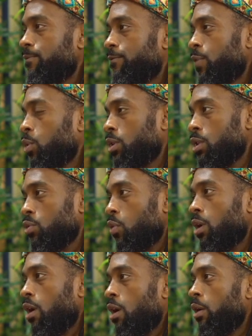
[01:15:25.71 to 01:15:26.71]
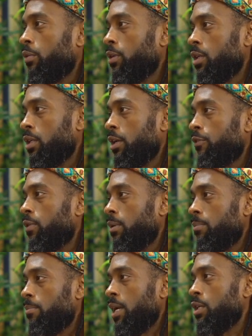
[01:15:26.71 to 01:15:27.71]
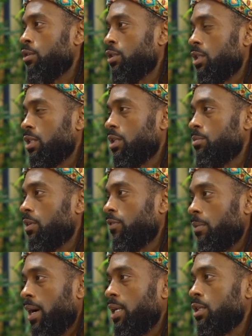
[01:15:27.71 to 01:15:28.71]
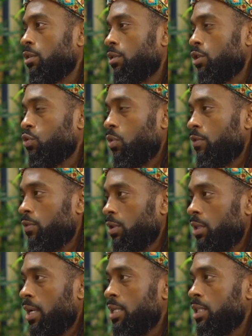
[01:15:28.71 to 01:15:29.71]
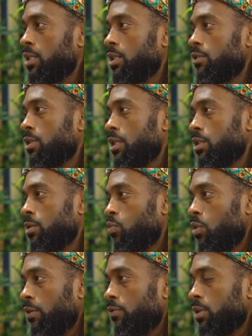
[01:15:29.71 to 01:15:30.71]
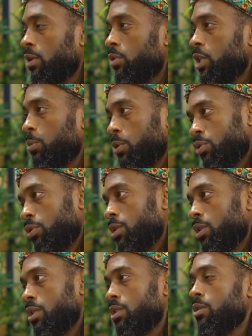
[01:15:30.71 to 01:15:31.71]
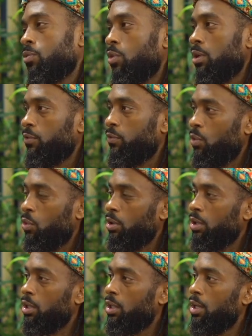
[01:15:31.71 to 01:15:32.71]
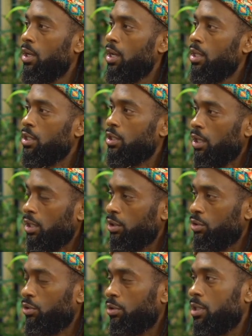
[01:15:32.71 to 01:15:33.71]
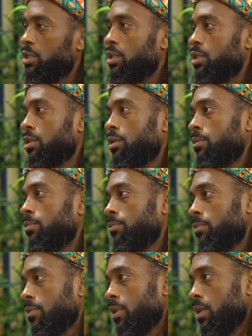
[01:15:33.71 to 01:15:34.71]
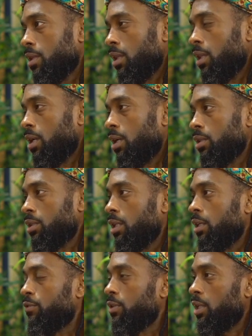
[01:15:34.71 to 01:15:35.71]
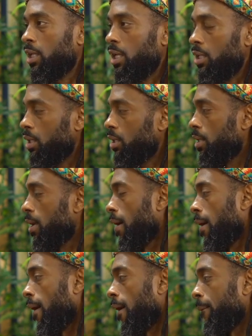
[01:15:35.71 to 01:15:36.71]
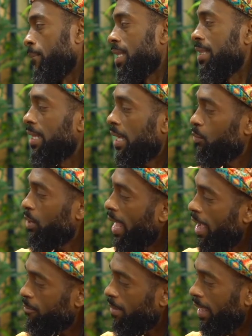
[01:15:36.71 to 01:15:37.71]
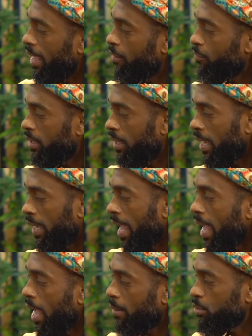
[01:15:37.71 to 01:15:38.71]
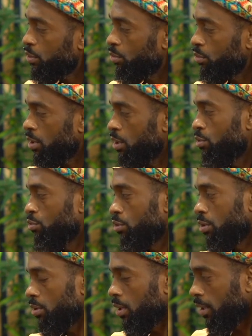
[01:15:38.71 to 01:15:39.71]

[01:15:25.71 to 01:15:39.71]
focus on all of the different major systems of the body. So there's one for the digestive system, one for the respiratory system, one for the circulatory system, the lung, the liver, the kidney. And then we have my everyday capsules and